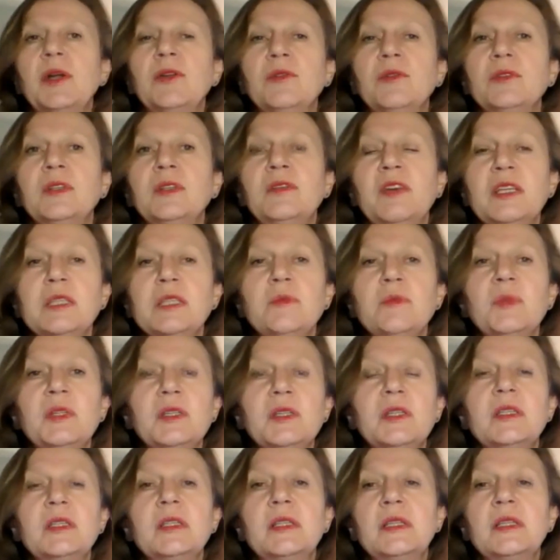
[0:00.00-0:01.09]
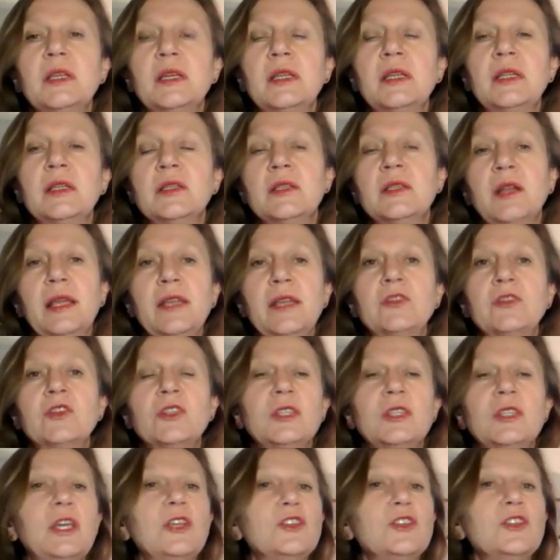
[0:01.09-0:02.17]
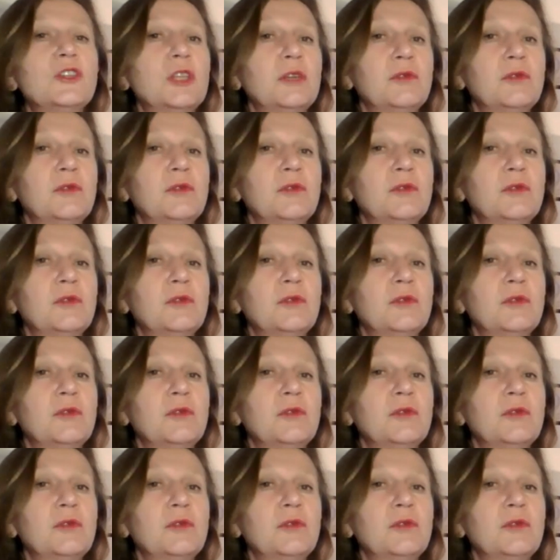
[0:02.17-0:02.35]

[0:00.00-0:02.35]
kind of the investment, and as a later stage,